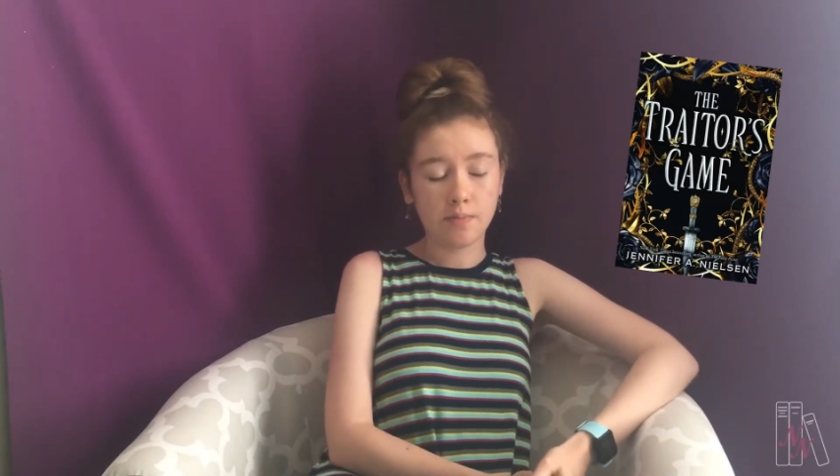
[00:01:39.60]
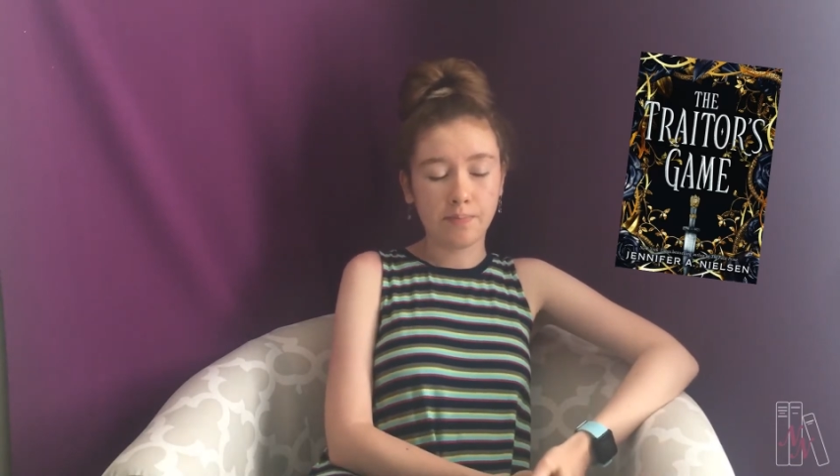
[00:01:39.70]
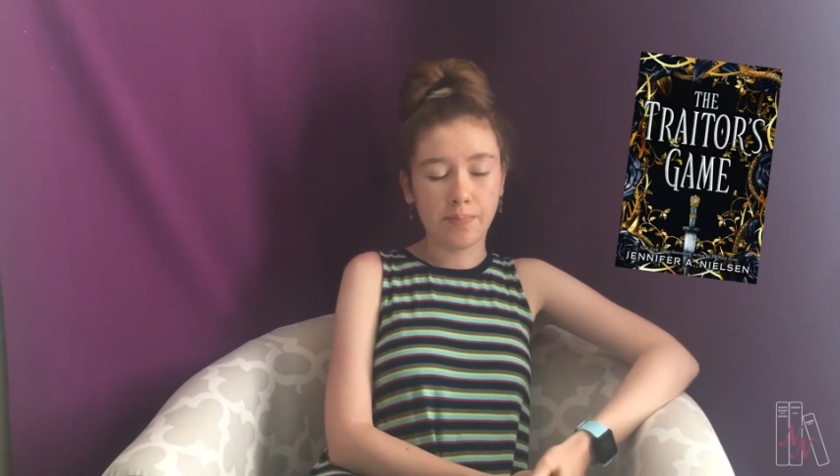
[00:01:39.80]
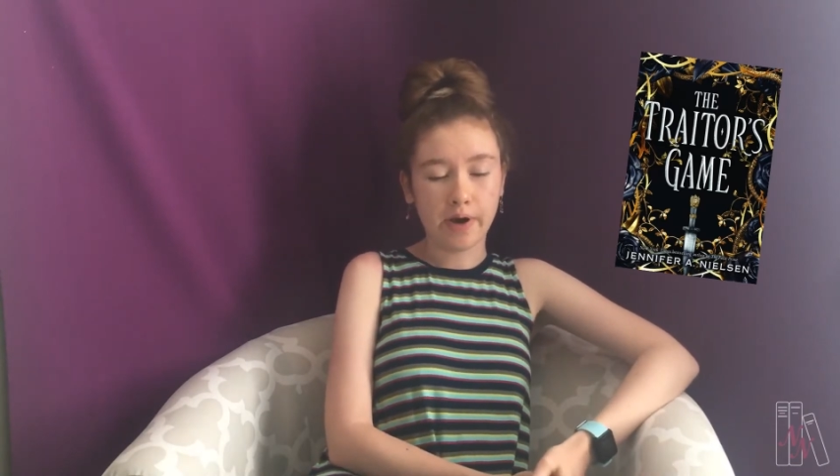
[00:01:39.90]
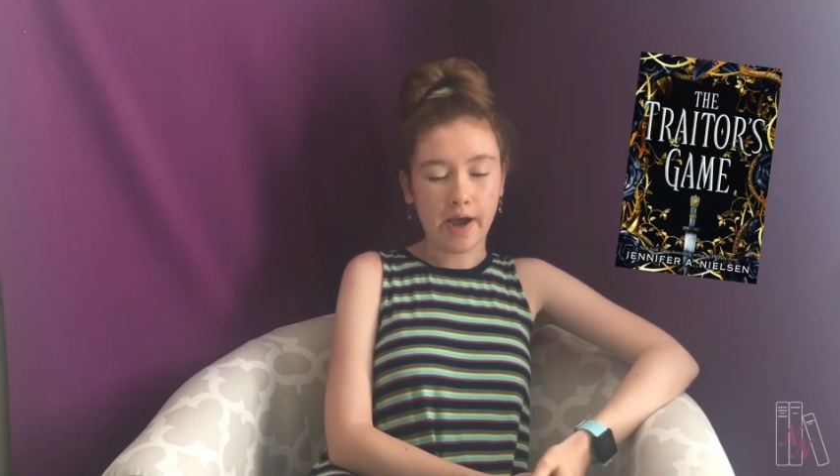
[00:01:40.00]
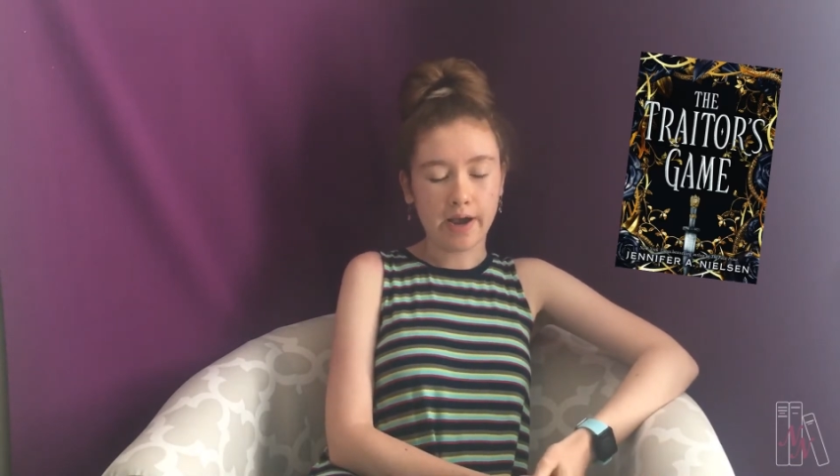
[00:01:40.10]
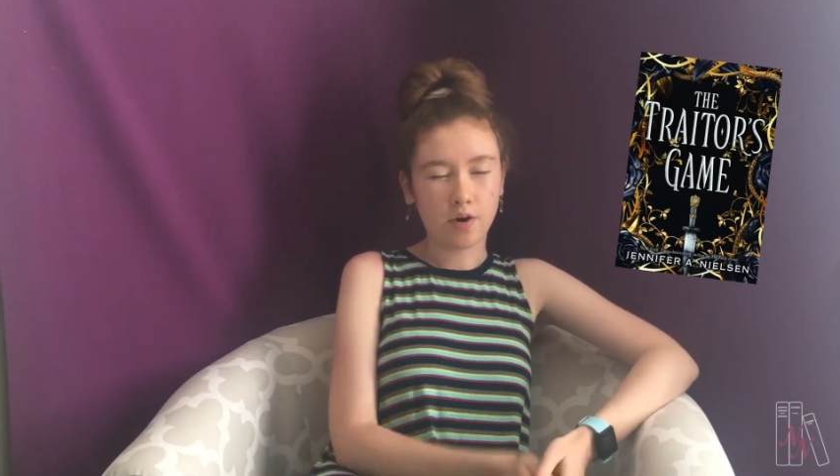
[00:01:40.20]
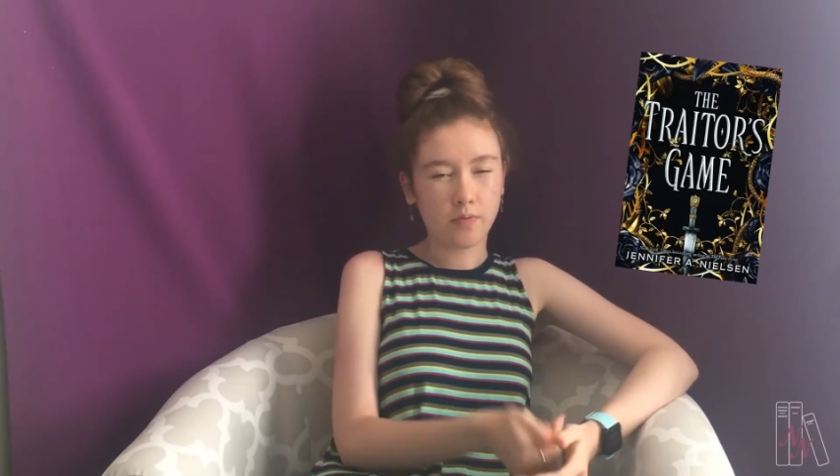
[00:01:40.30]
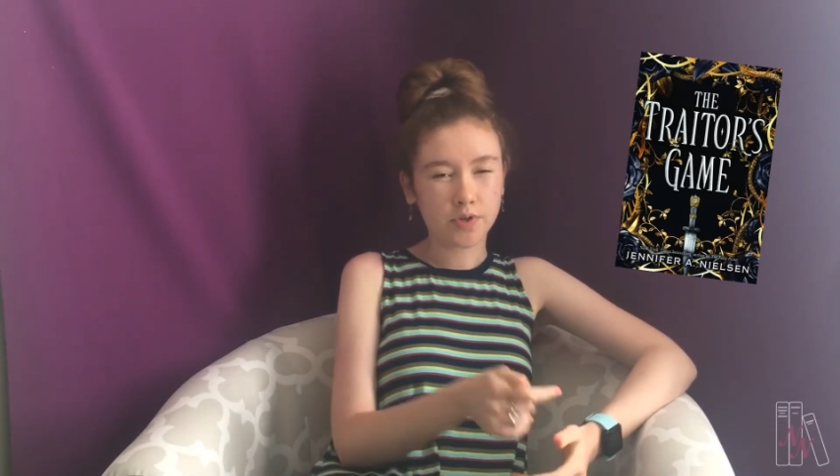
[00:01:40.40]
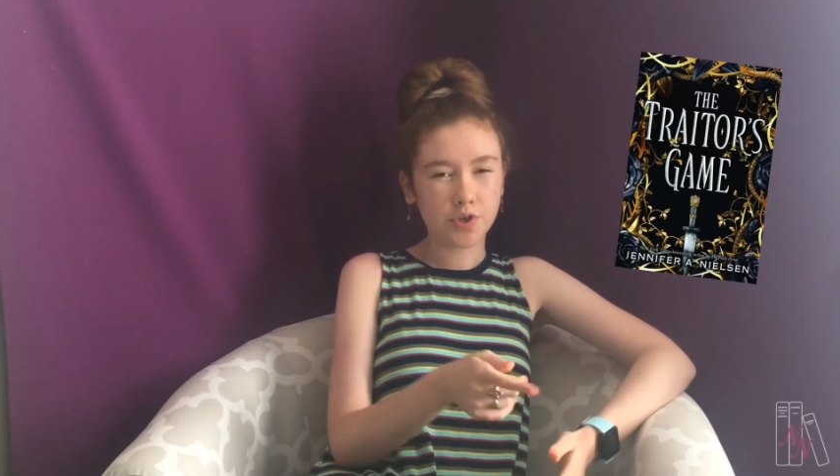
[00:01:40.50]
but I
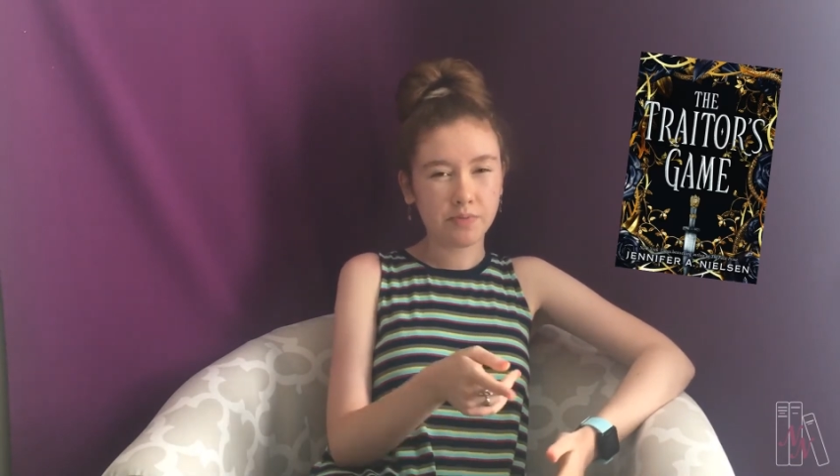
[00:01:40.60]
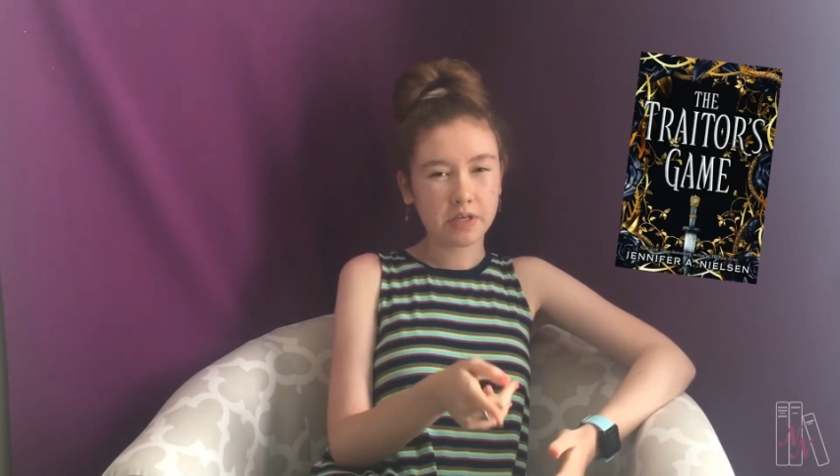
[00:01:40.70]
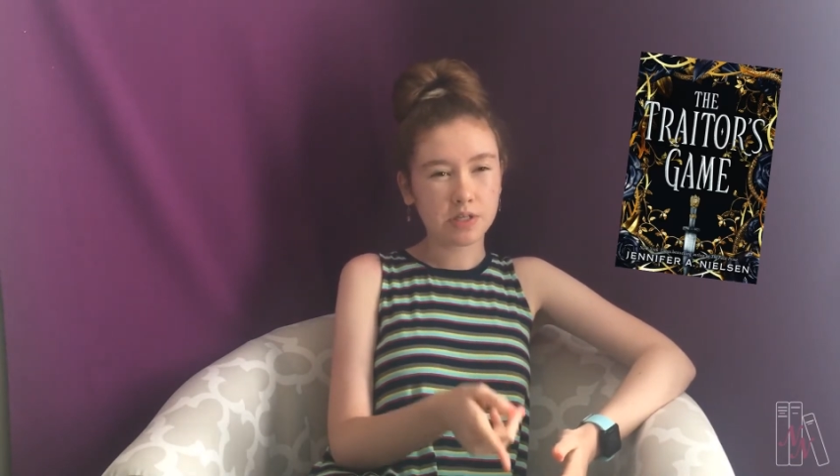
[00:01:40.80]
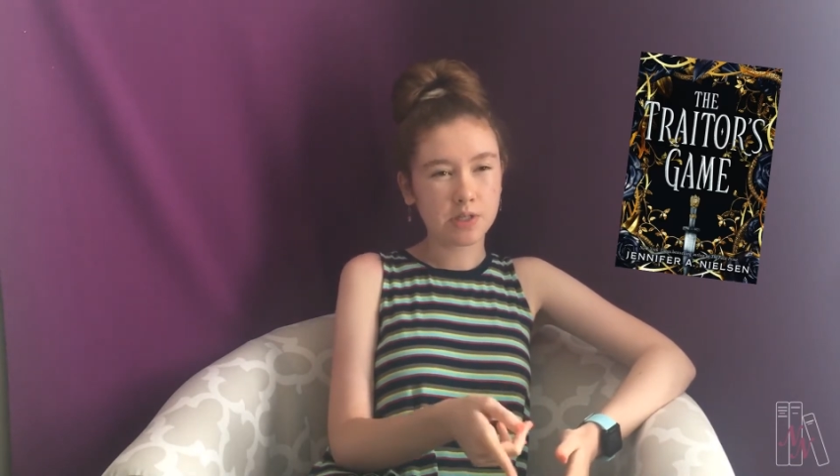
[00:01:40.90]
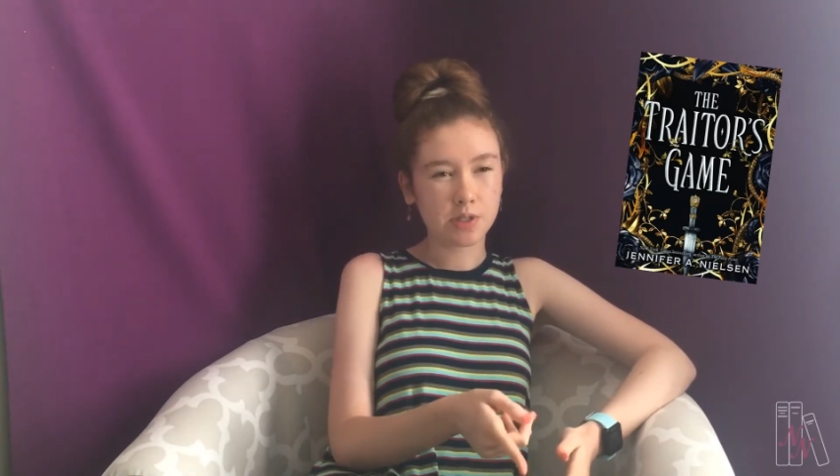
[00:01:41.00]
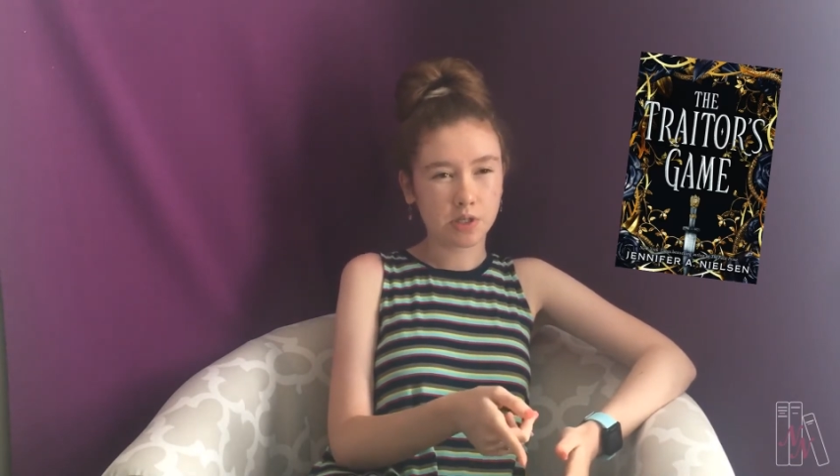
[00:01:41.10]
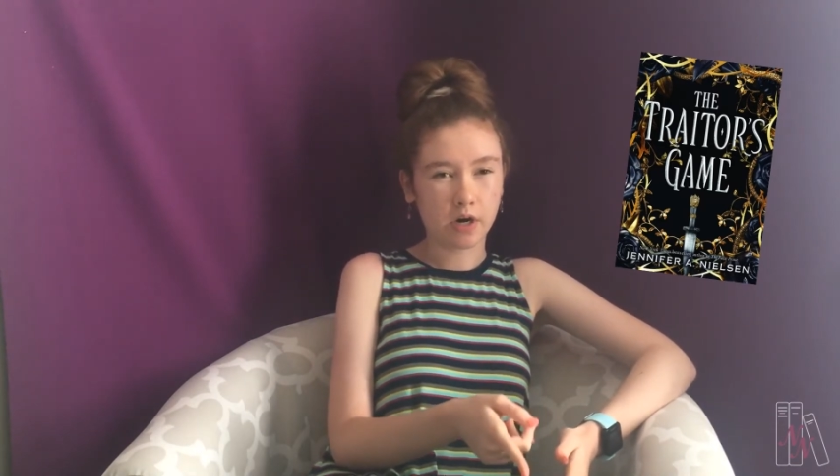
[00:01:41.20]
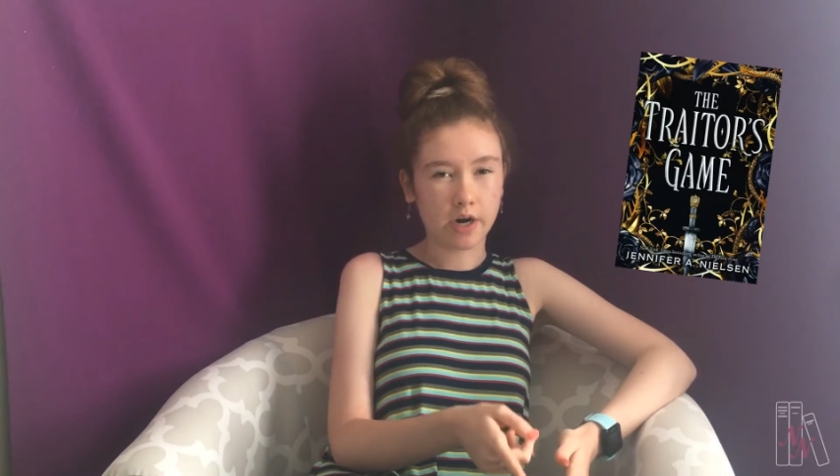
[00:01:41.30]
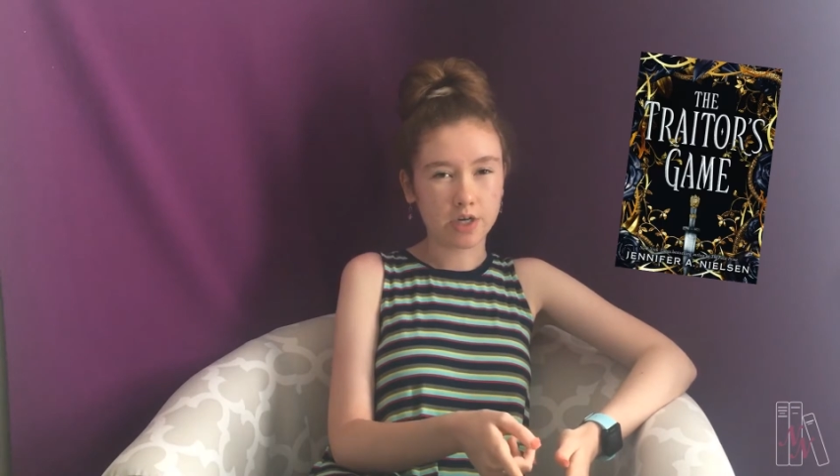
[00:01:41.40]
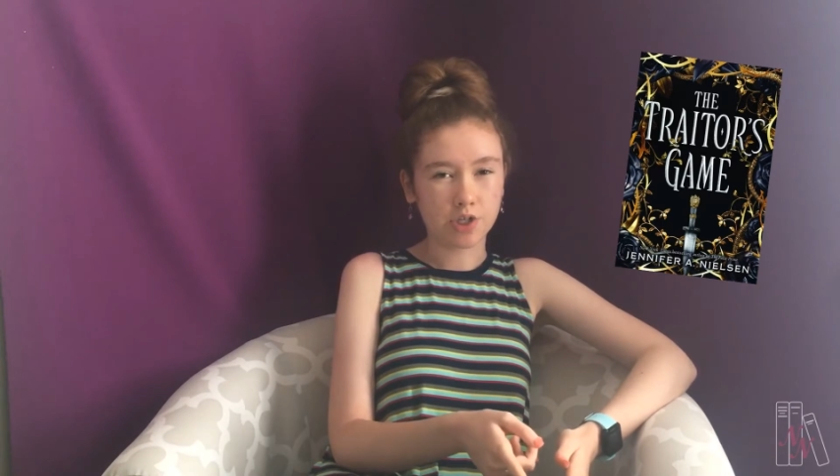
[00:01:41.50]
don't want you to be discouraged